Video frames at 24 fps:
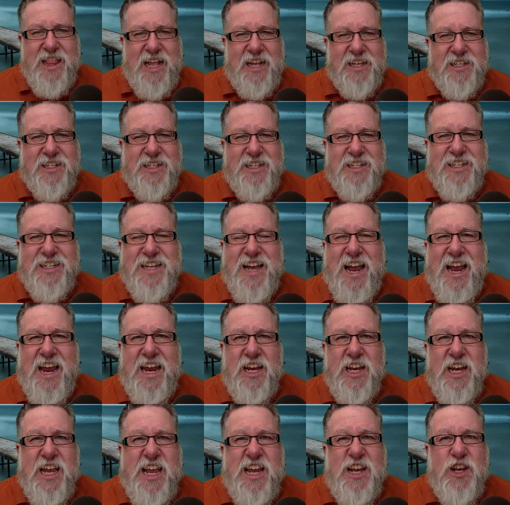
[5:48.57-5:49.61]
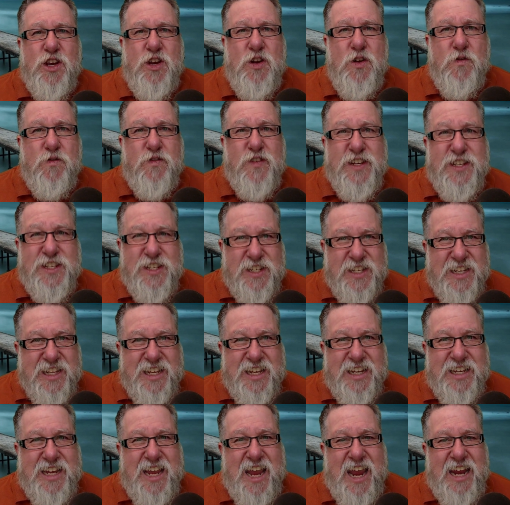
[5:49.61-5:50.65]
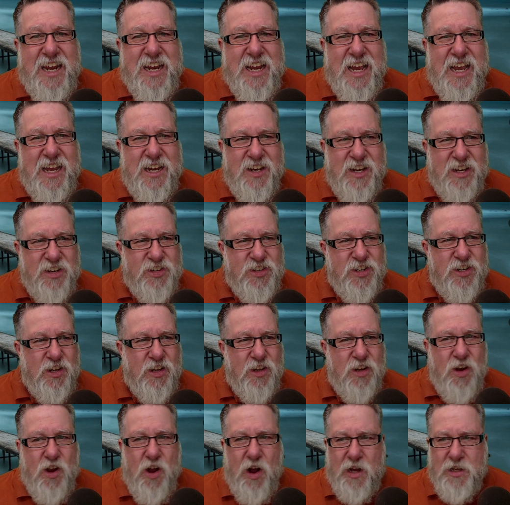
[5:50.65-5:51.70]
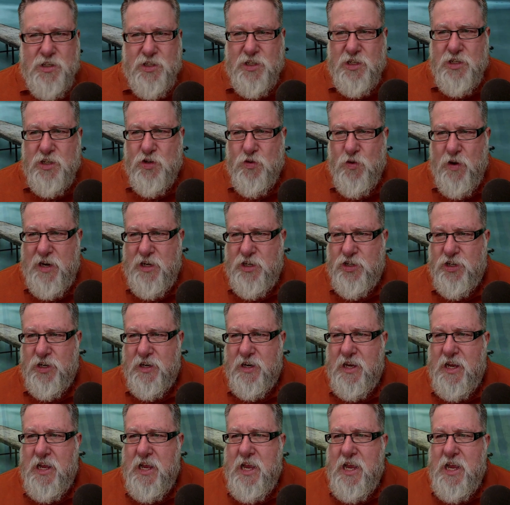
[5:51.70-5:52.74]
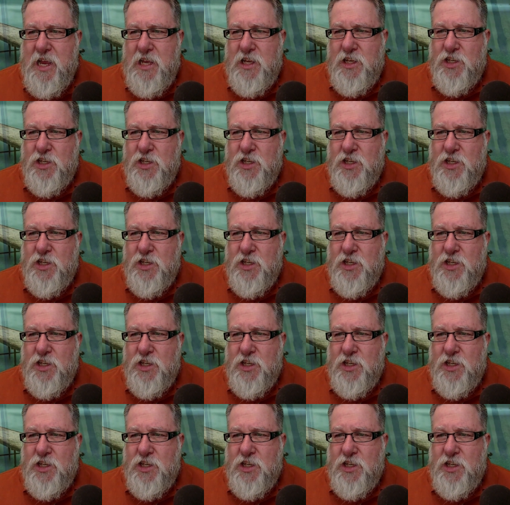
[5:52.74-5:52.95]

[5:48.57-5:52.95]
that's designed to facilitate additional concentration.